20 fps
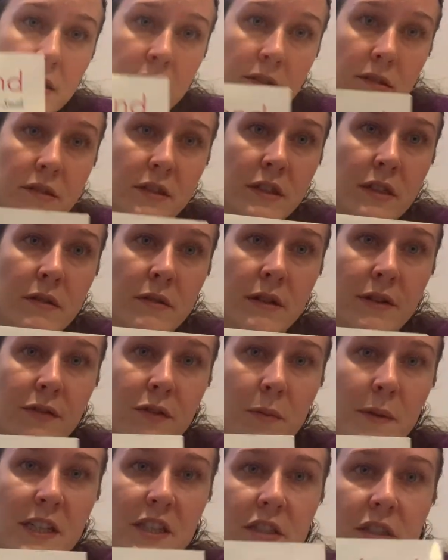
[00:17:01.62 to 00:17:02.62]
there's no
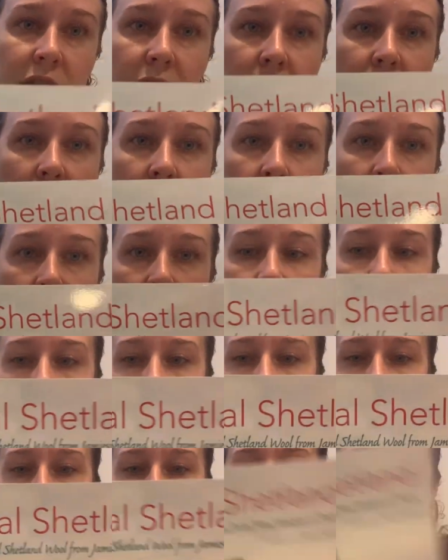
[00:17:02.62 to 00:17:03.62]
information,
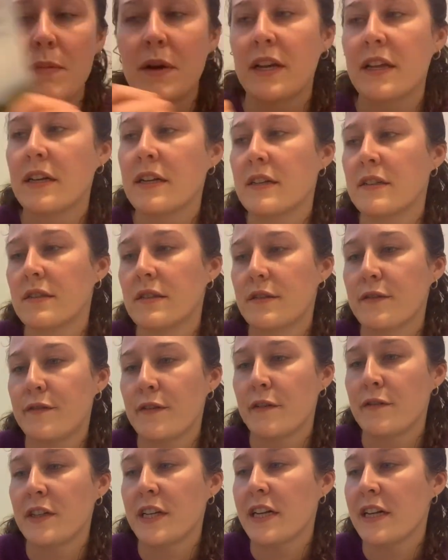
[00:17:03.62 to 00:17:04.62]
but it is
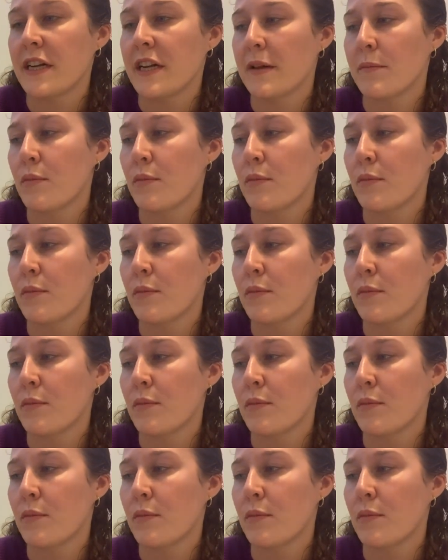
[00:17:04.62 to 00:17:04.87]
15 knitting